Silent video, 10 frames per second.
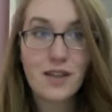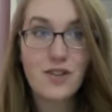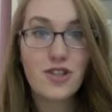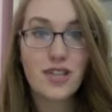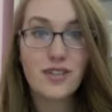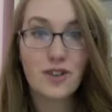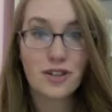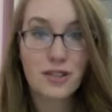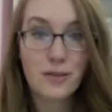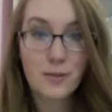She is
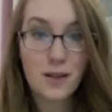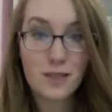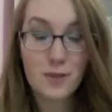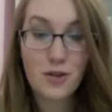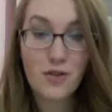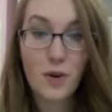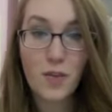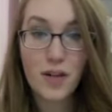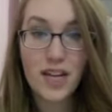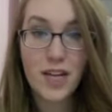largely responsible for
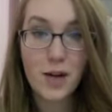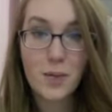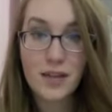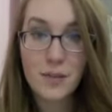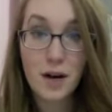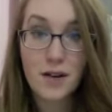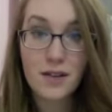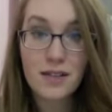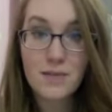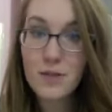bringing European
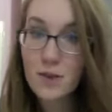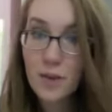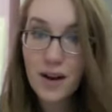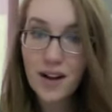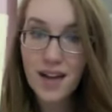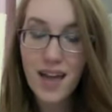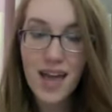modernism to America,